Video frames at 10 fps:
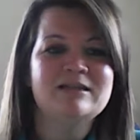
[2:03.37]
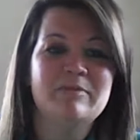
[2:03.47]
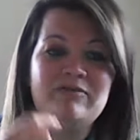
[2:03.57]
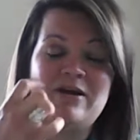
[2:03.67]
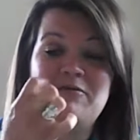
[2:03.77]
So
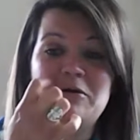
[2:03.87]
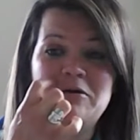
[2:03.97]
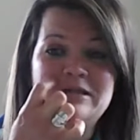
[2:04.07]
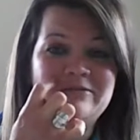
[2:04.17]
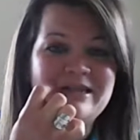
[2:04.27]
my favourite
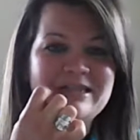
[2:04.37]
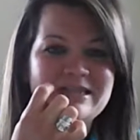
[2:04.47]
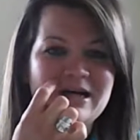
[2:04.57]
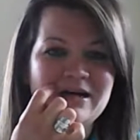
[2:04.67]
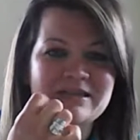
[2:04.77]
conservation
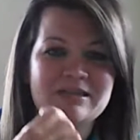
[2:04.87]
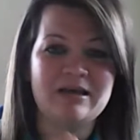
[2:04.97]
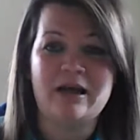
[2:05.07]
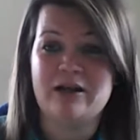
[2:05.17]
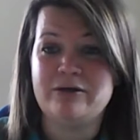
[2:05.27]
task
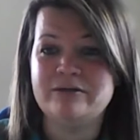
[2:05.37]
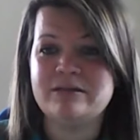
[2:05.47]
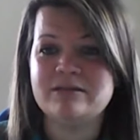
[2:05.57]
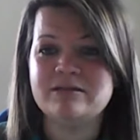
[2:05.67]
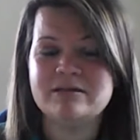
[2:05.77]
includes